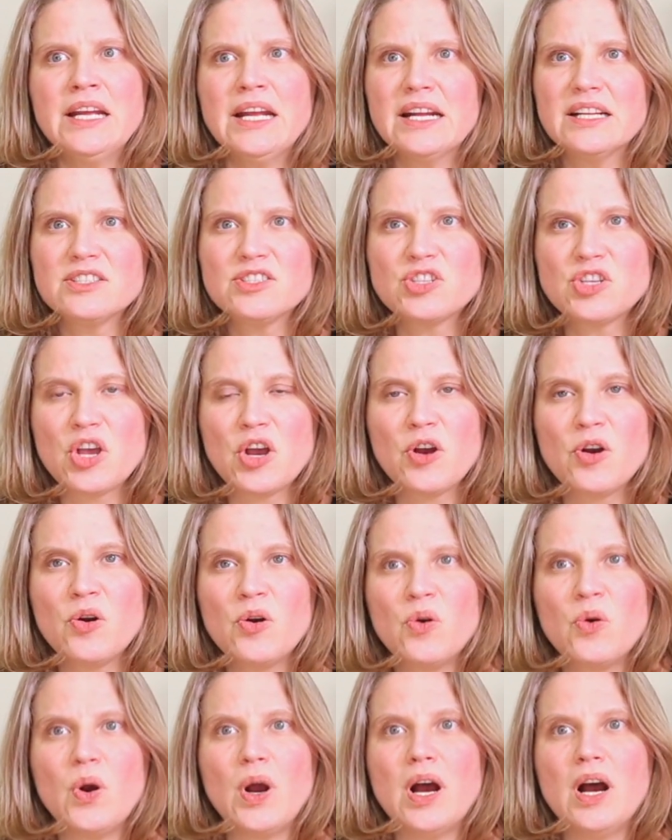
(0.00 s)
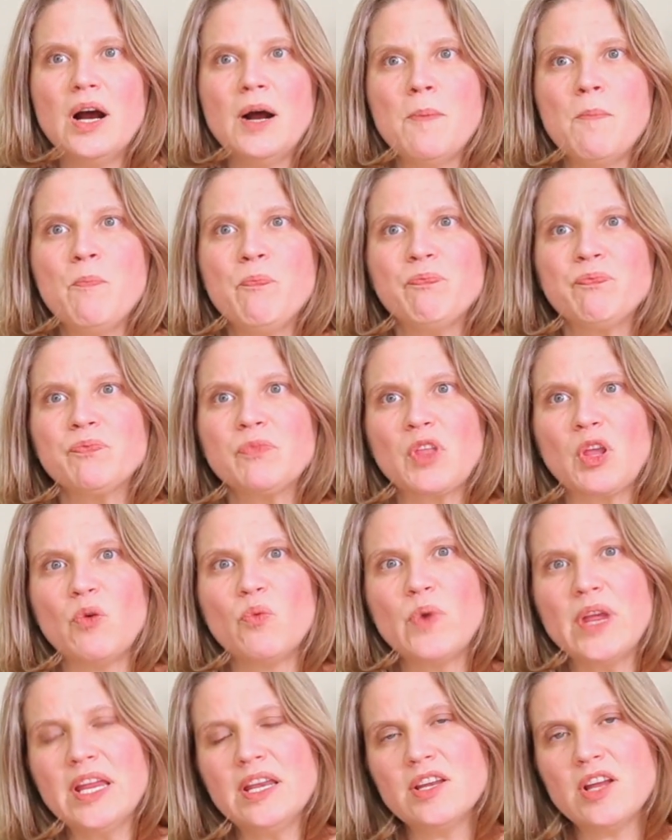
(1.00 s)
And so um,
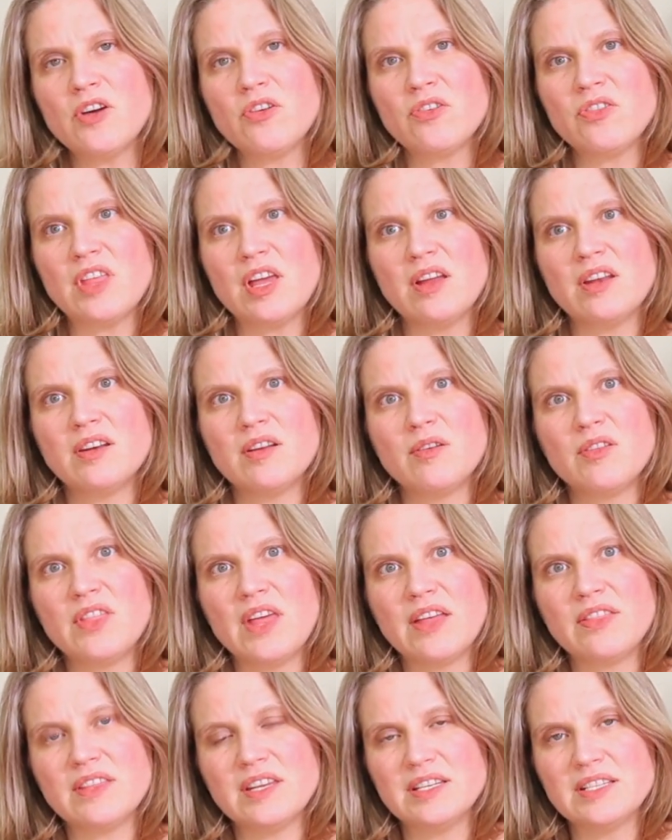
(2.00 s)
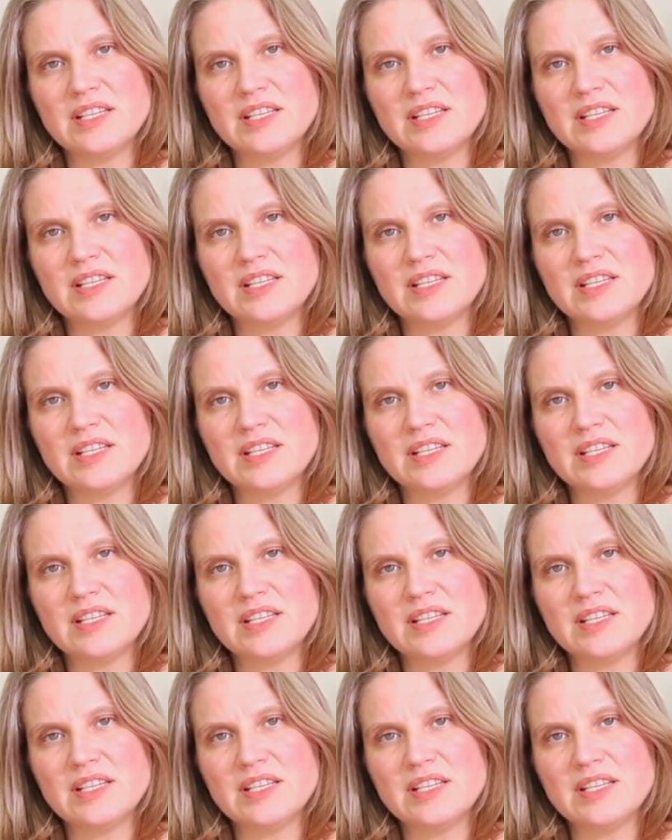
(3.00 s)
we know that, that the